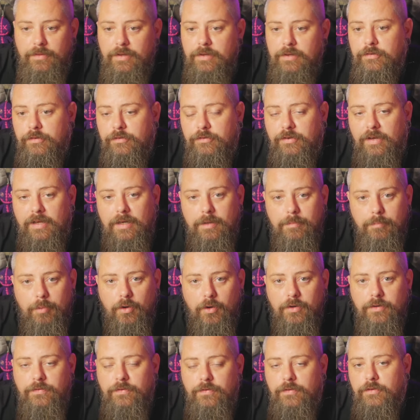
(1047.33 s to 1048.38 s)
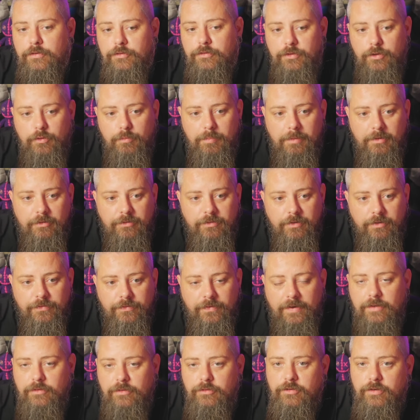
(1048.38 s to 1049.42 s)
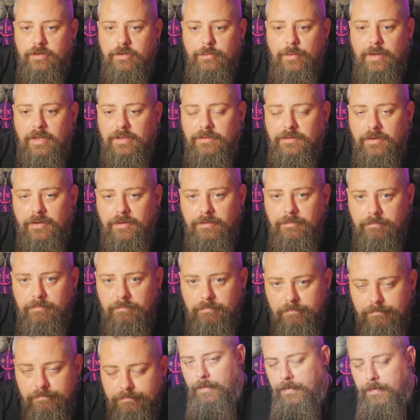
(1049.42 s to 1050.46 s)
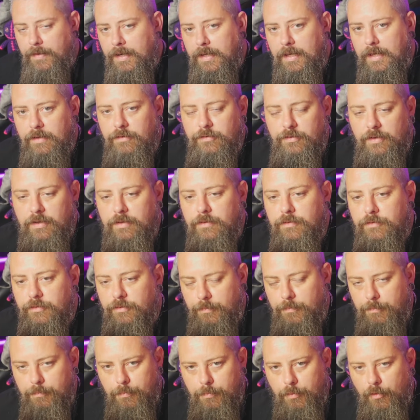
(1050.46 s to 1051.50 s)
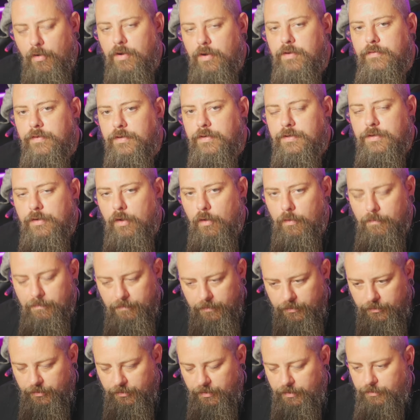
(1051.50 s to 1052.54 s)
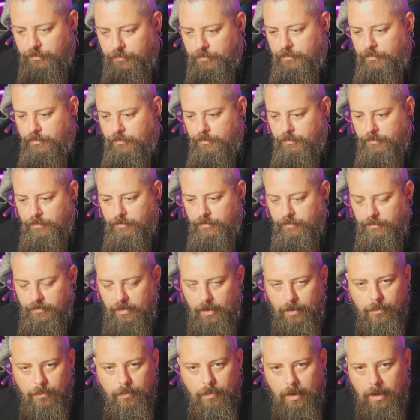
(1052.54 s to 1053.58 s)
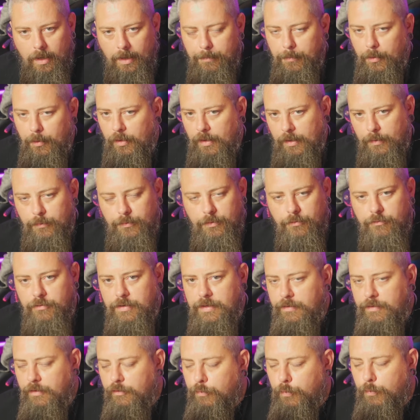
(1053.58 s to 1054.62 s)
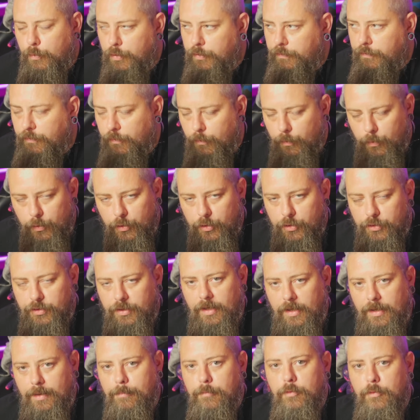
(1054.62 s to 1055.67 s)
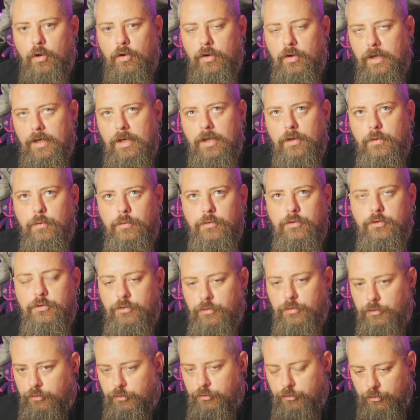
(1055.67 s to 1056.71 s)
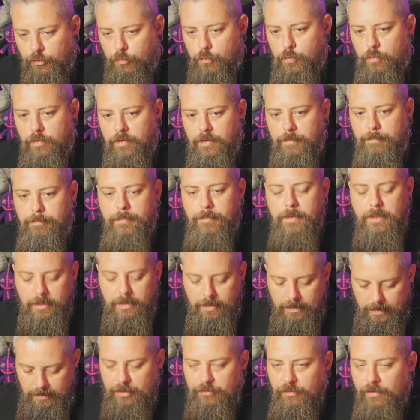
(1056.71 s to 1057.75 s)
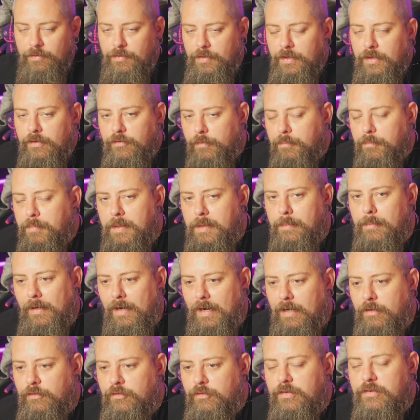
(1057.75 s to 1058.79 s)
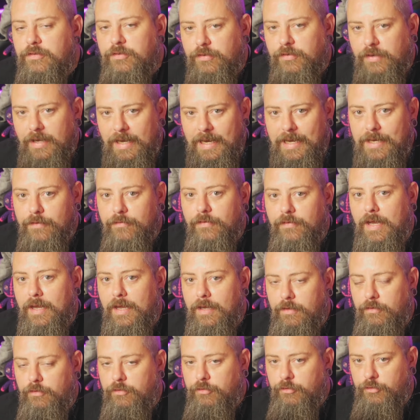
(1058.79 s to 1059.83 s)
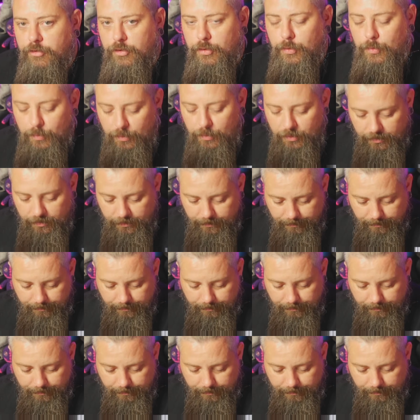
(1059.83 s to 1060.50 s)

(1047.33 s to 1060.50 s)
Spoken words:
There's a selling point for this new business venture. Well done. And then I get sent some private conversations. Now, I'm not allowed to read this word for word, and I'm not allowed to show them because I think some people are actually scared of getting sued.